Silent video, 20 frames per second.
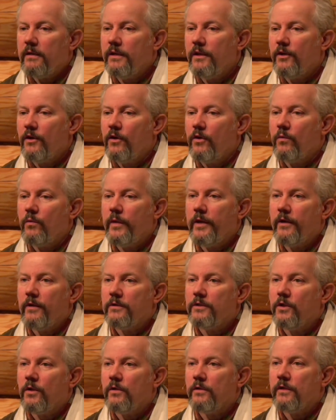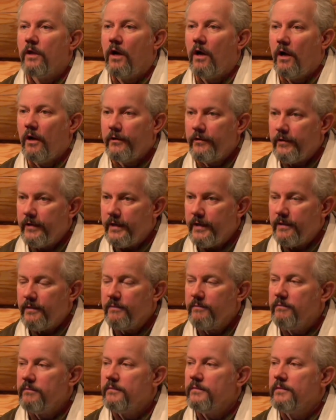you know, we are told to honor
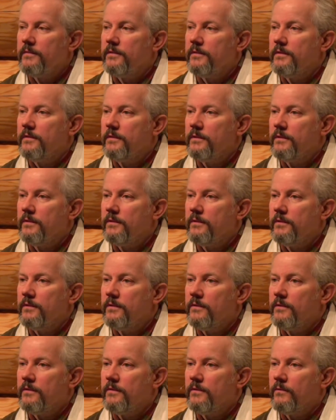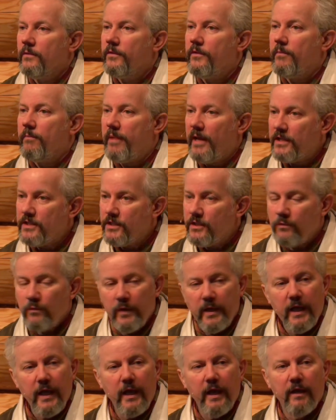him with the best that
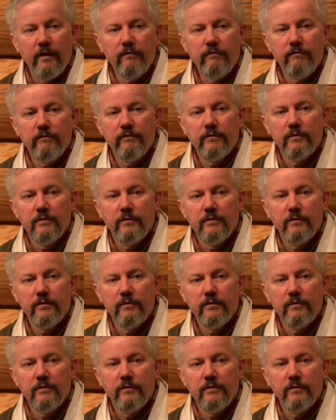we have.